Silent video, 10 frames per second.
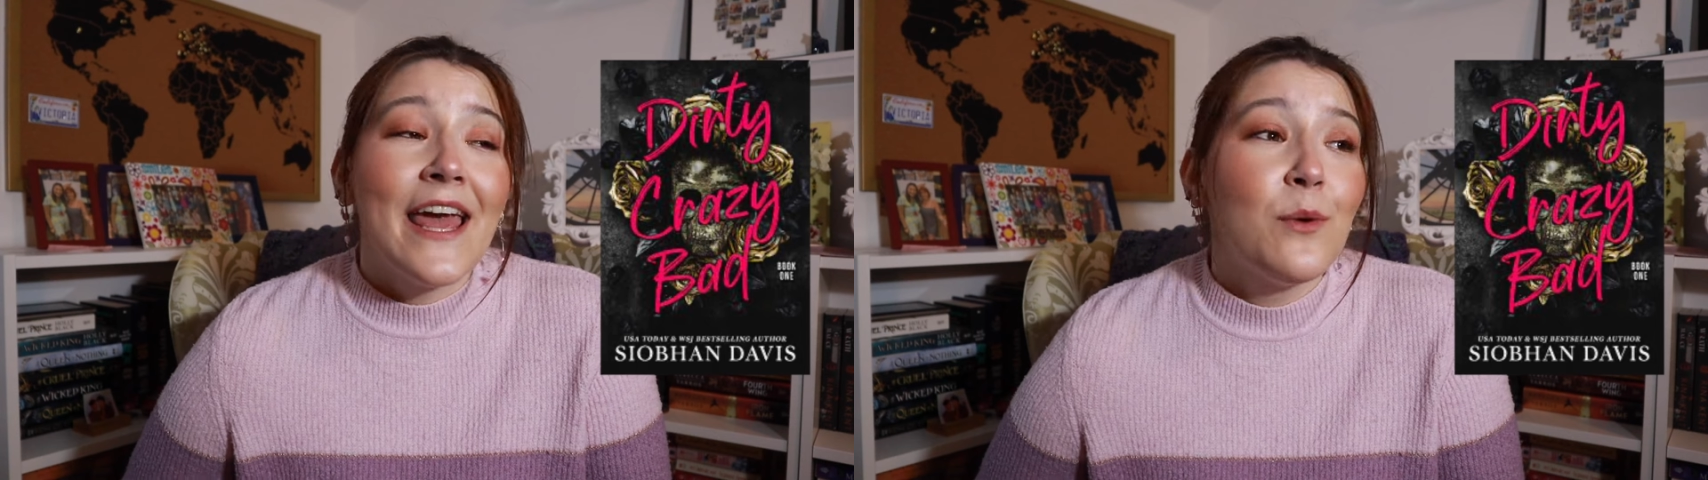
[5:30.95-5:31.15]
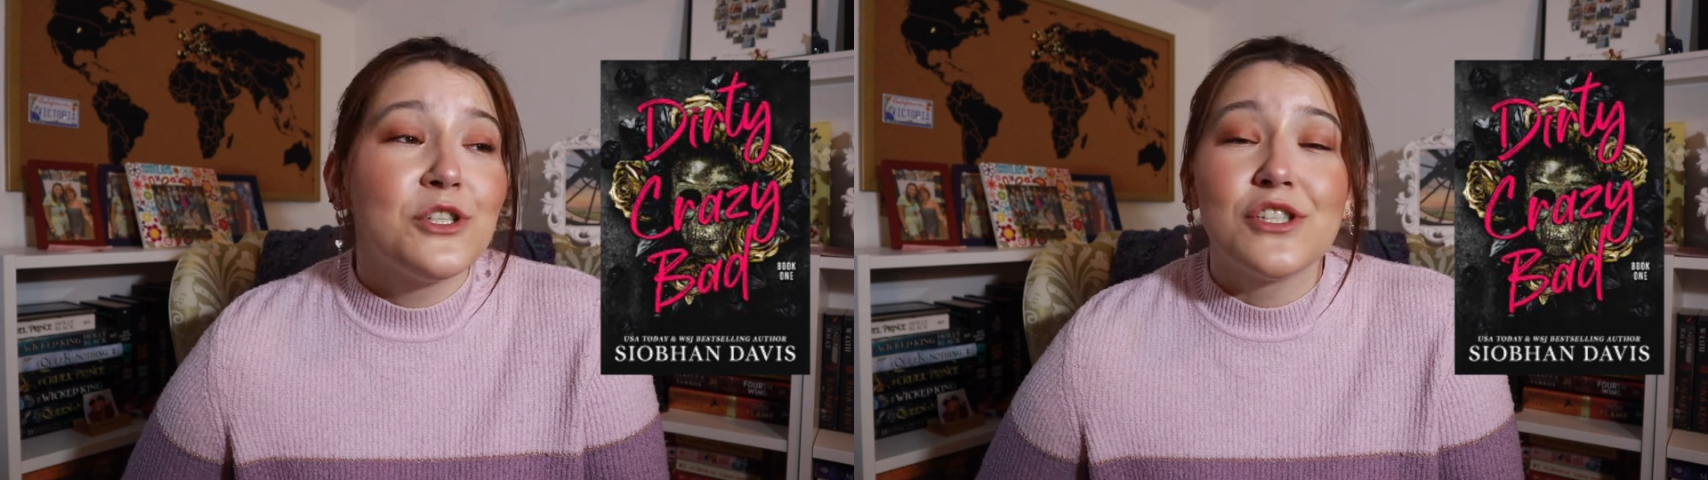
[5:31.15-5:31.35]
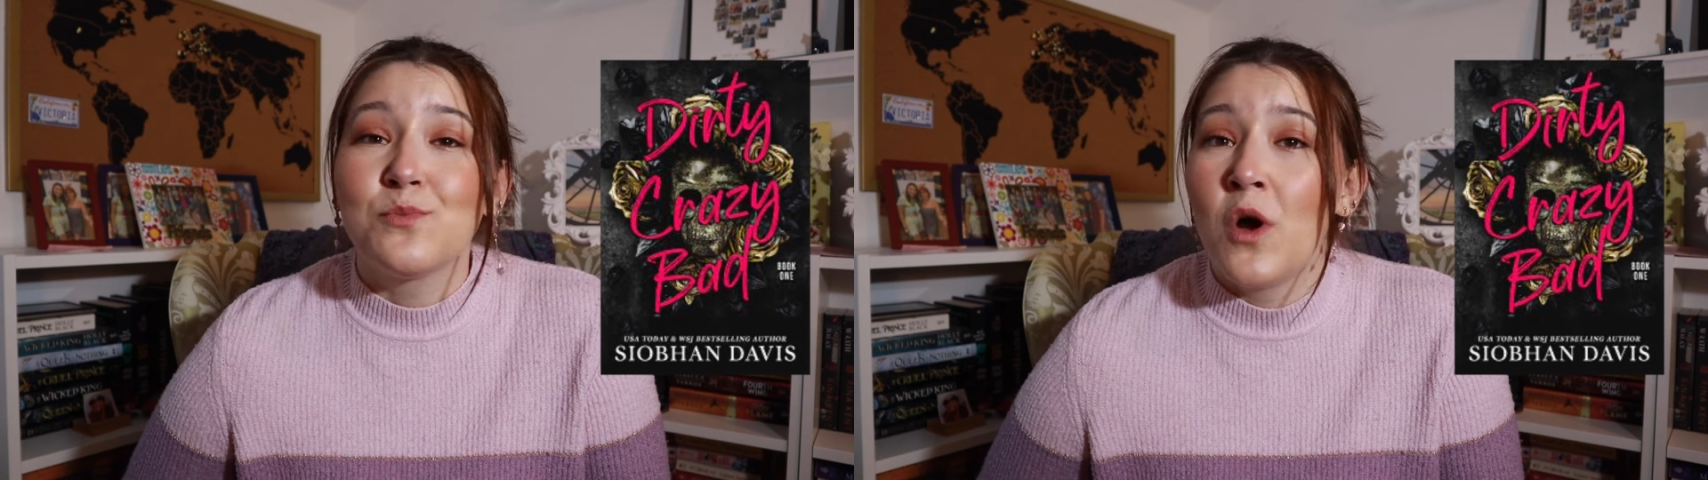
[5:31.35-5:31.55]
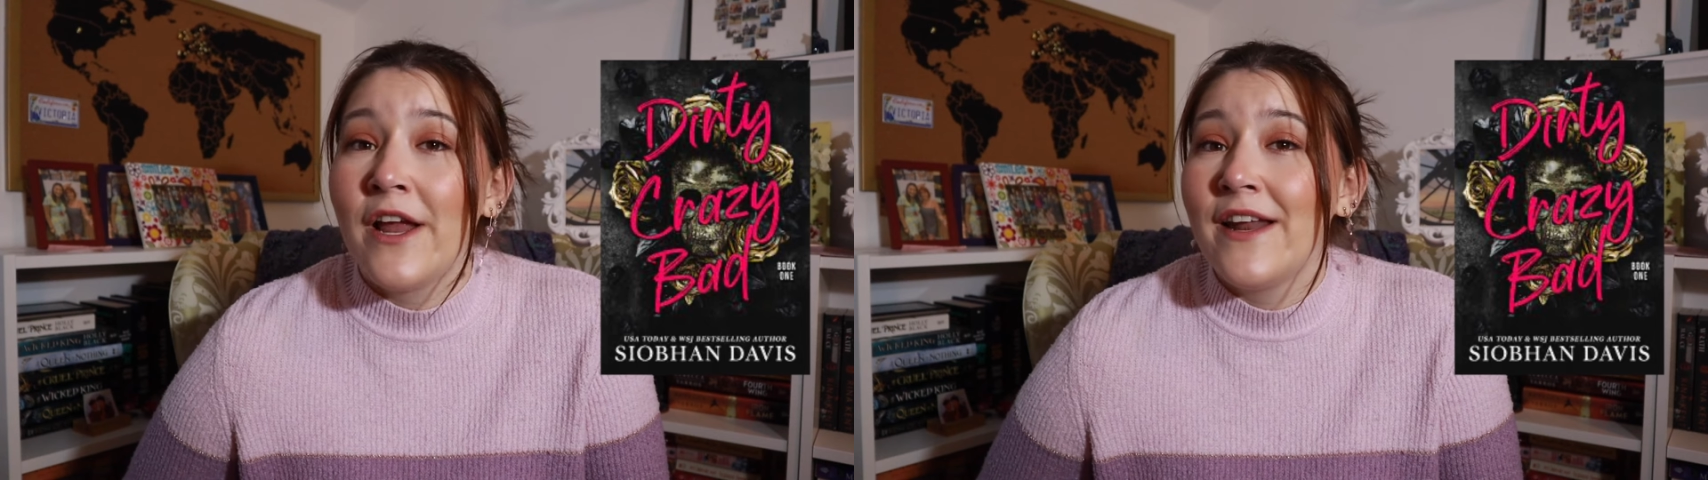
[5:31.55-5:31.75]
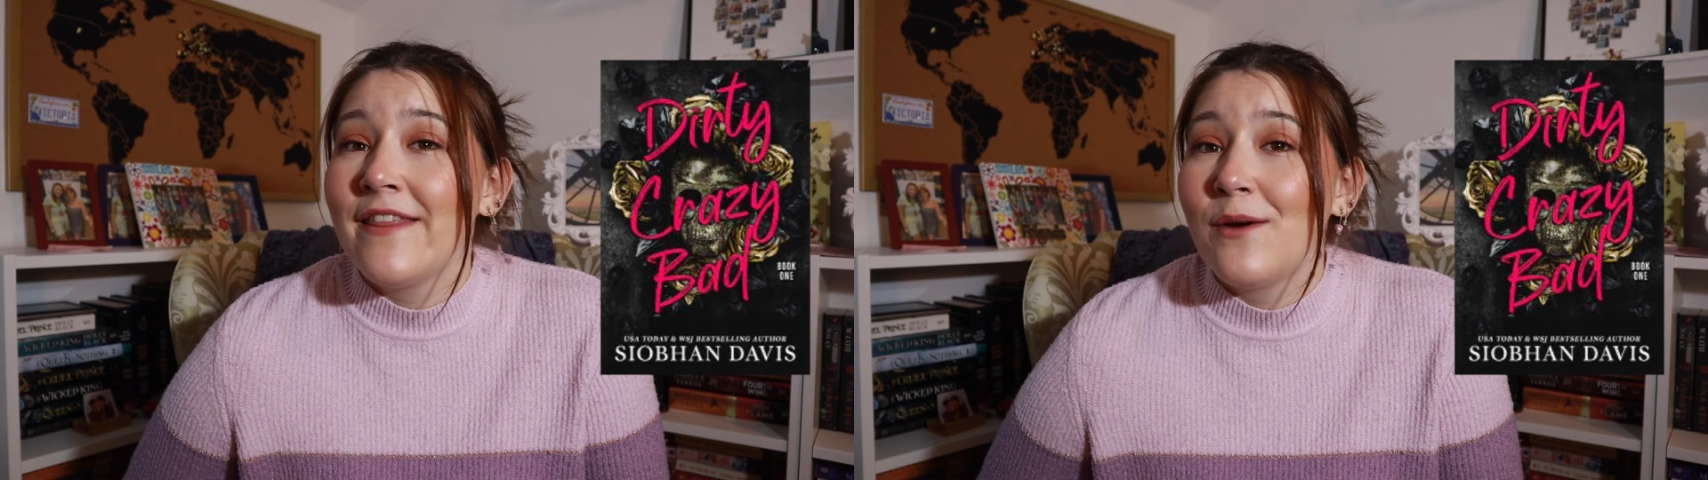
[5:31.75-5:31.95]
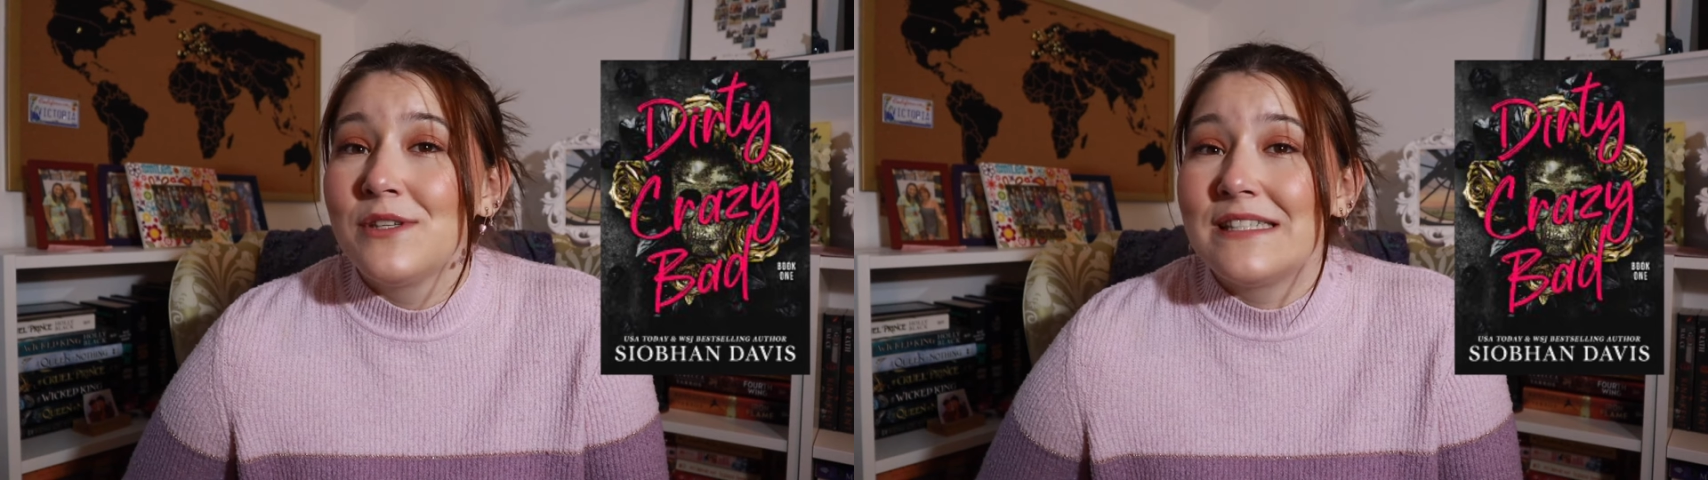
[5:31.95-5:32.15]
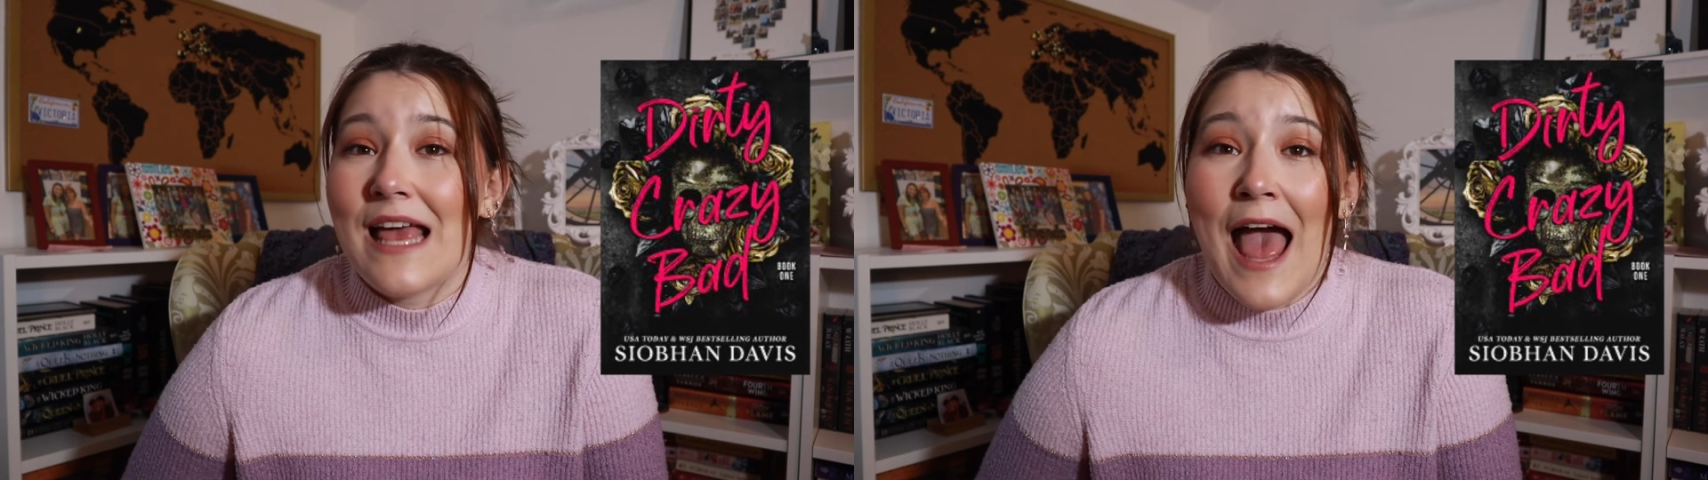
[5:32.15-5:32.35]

It was just one that was